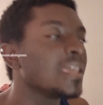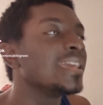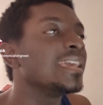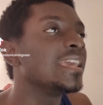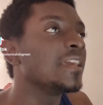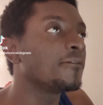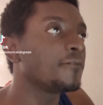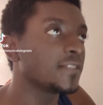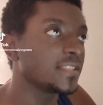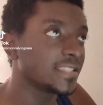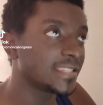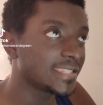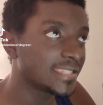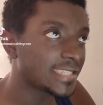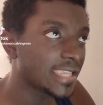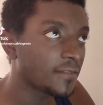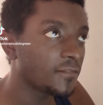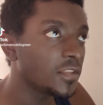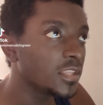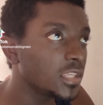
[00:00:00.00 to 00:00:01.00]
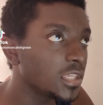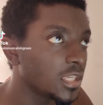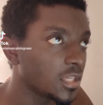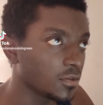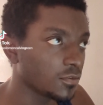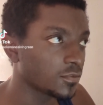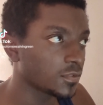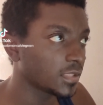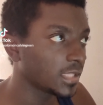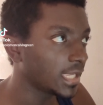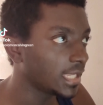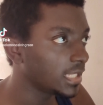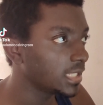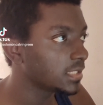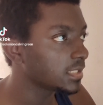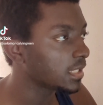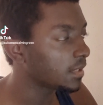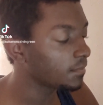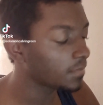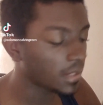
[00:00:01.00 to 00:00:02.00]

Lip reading: If in 7 years, ladies,